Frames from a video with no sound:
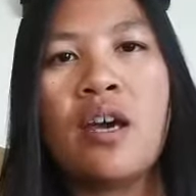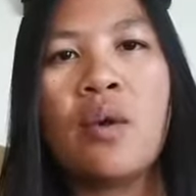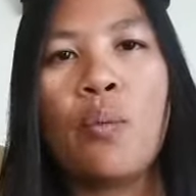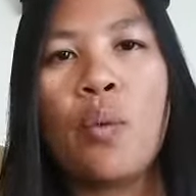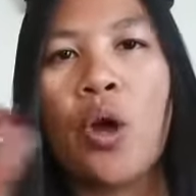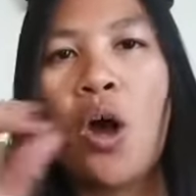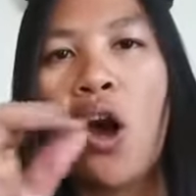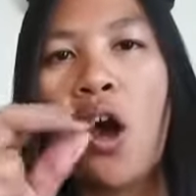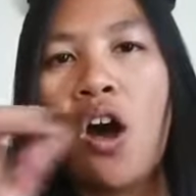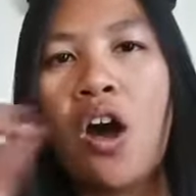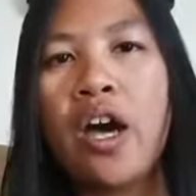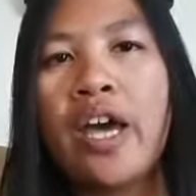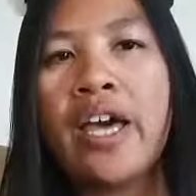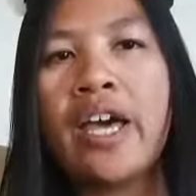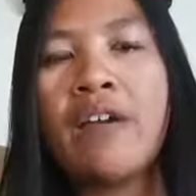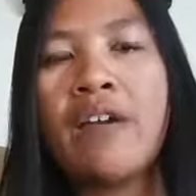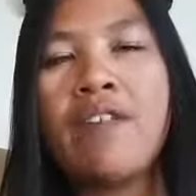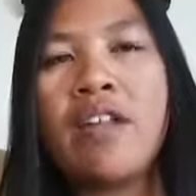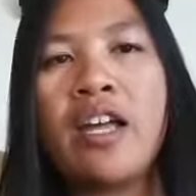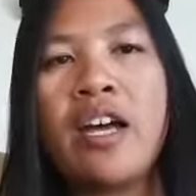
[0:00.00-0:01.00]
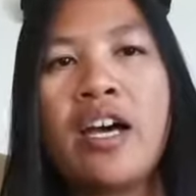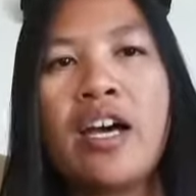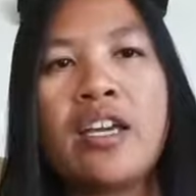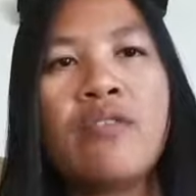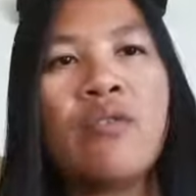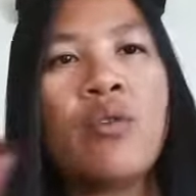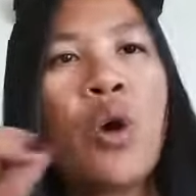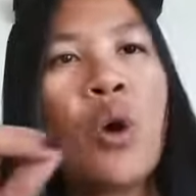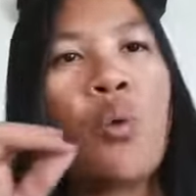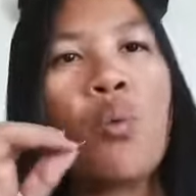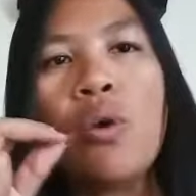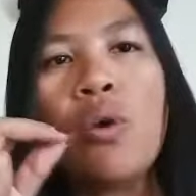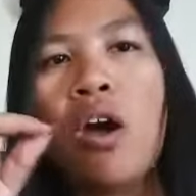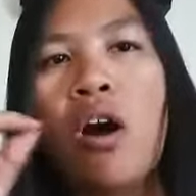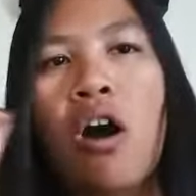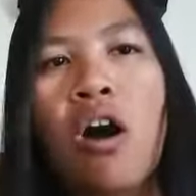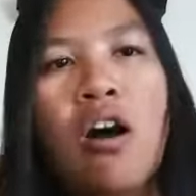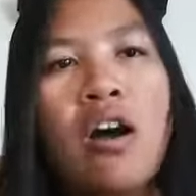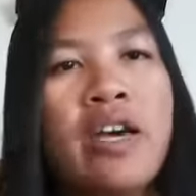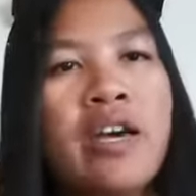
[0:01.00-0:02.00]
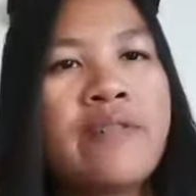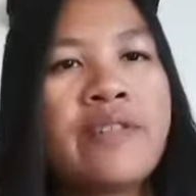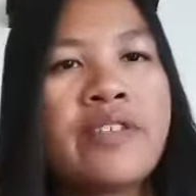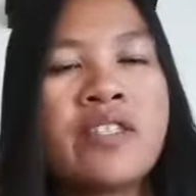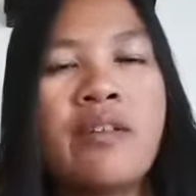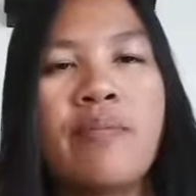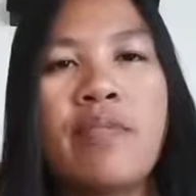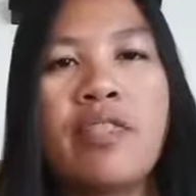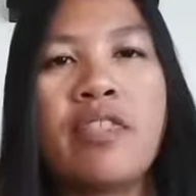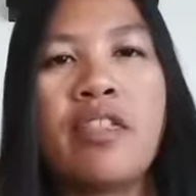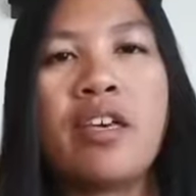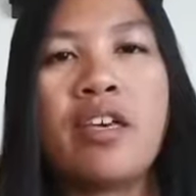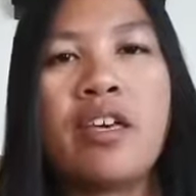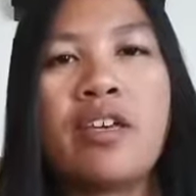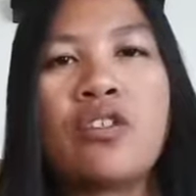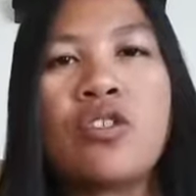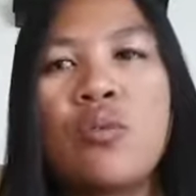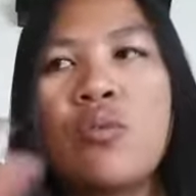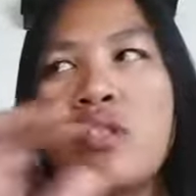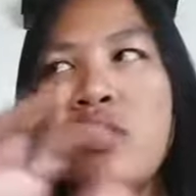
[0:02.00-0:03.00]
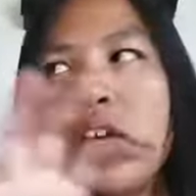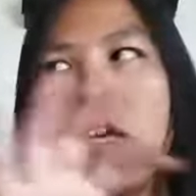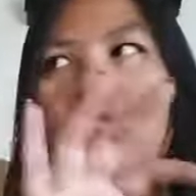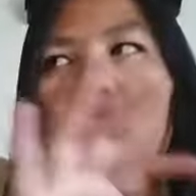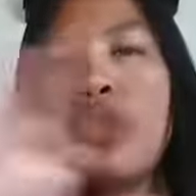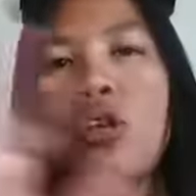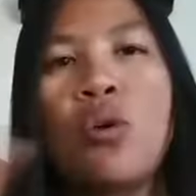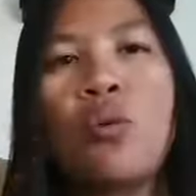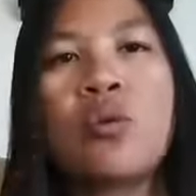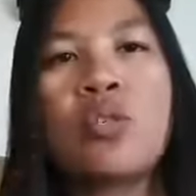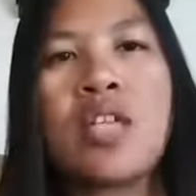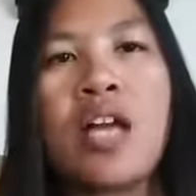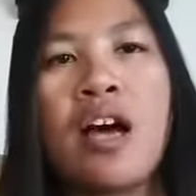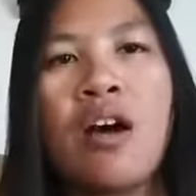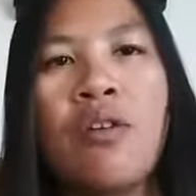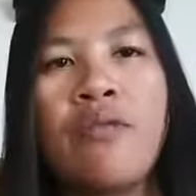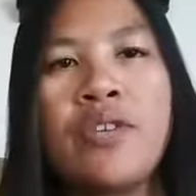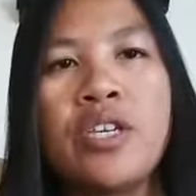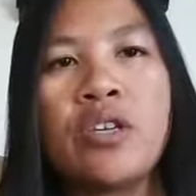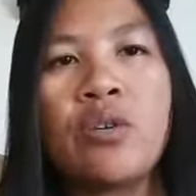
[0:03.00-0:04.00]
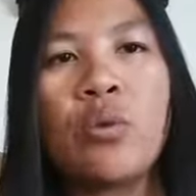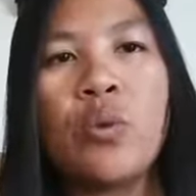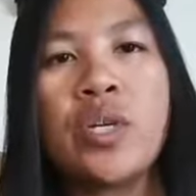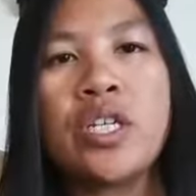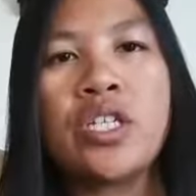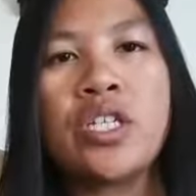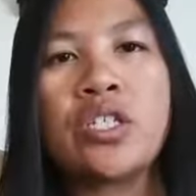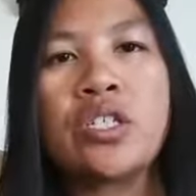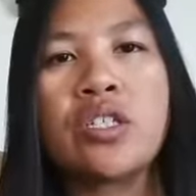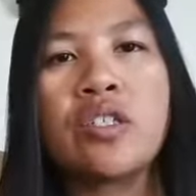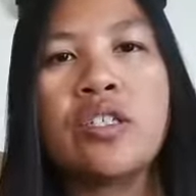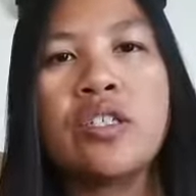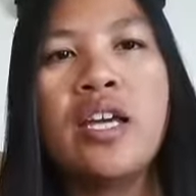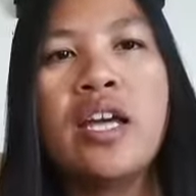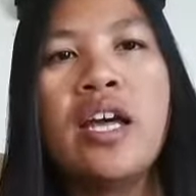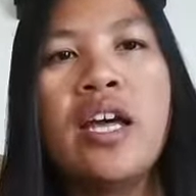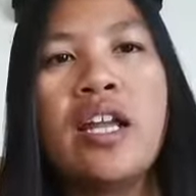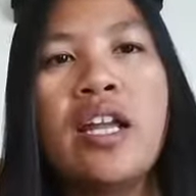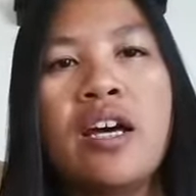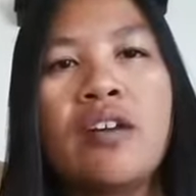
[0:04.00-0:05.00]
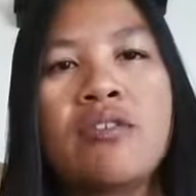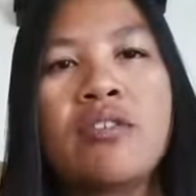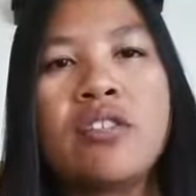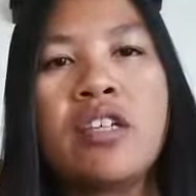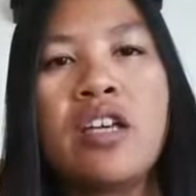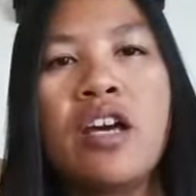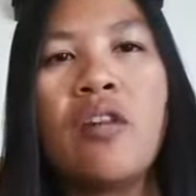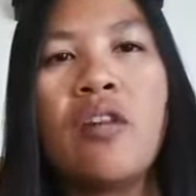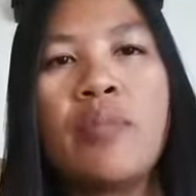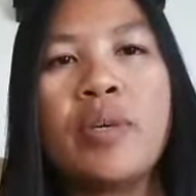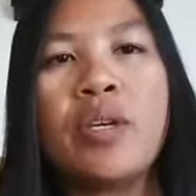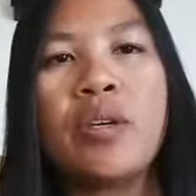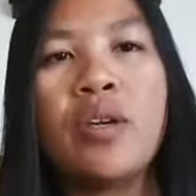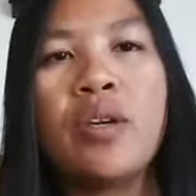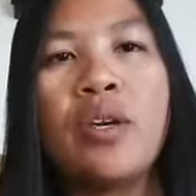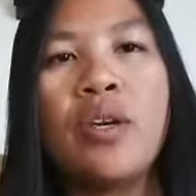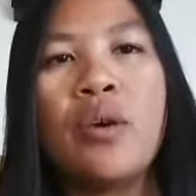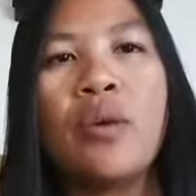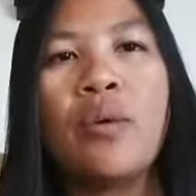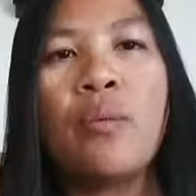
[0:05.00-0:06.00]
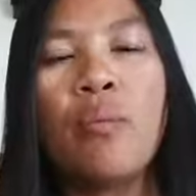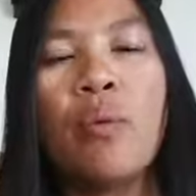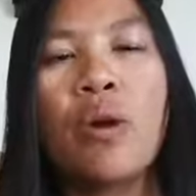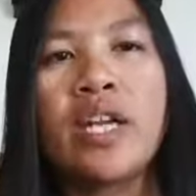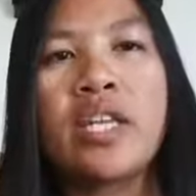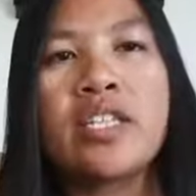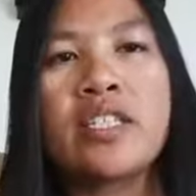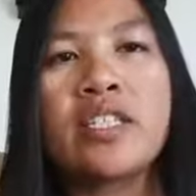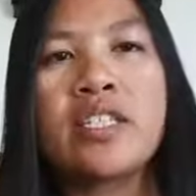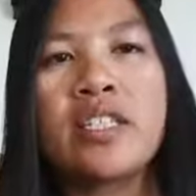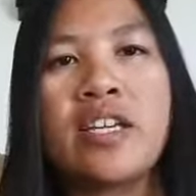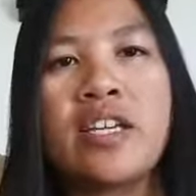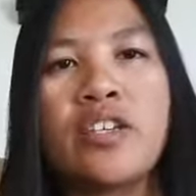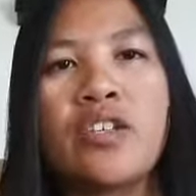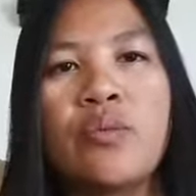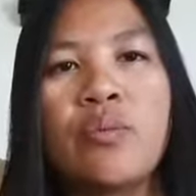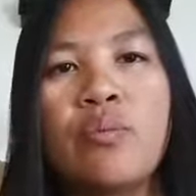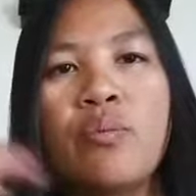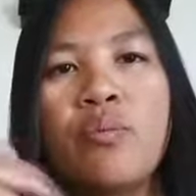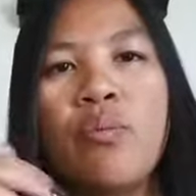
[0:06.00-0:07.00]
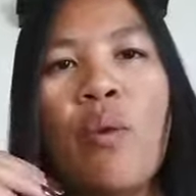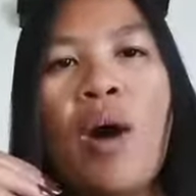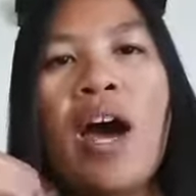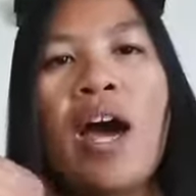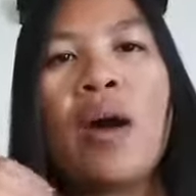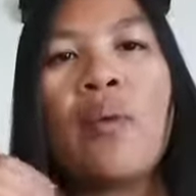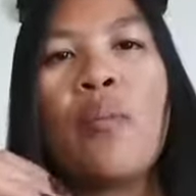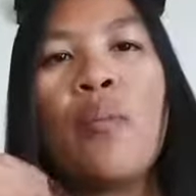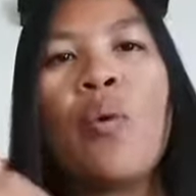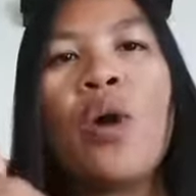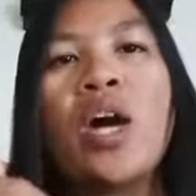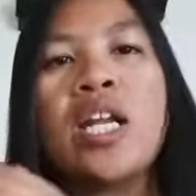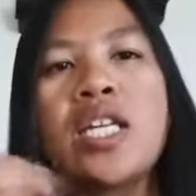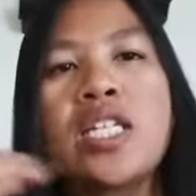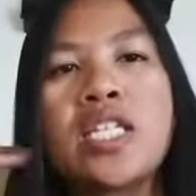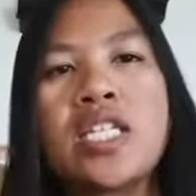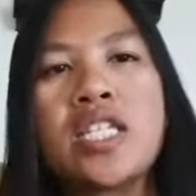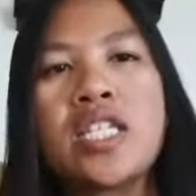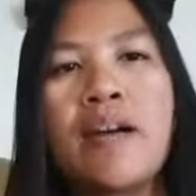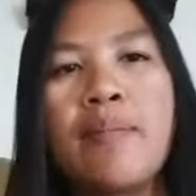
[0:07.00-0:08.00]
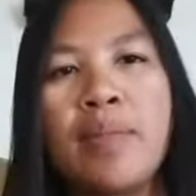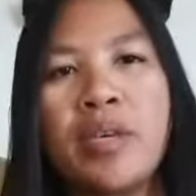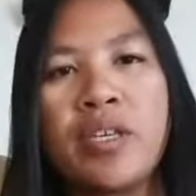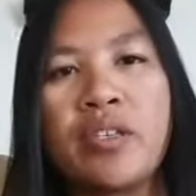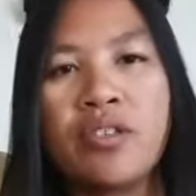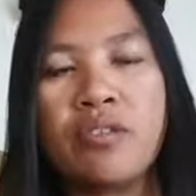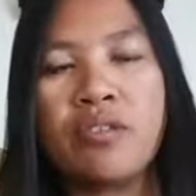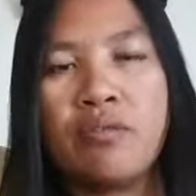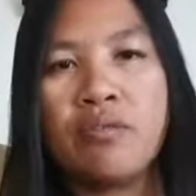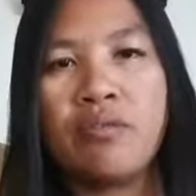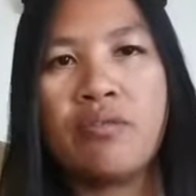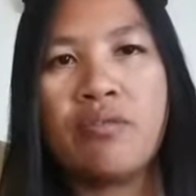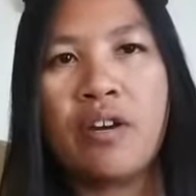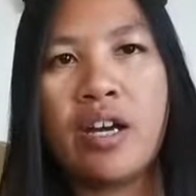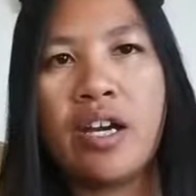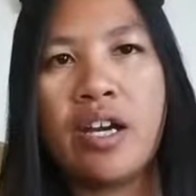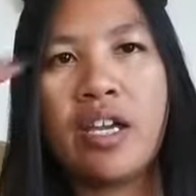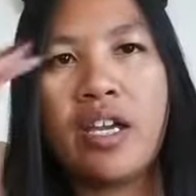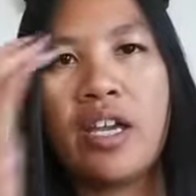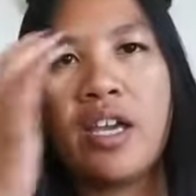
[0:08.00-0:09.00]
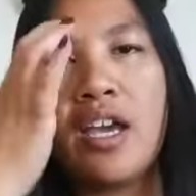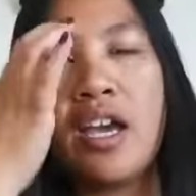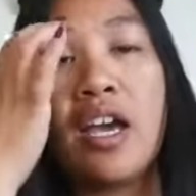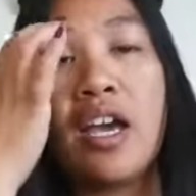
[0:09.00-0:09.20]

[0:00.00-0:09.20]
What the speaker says: We all have life. We all have something. So take those out of equation. Now tell me, what is it that what is stopping you, right?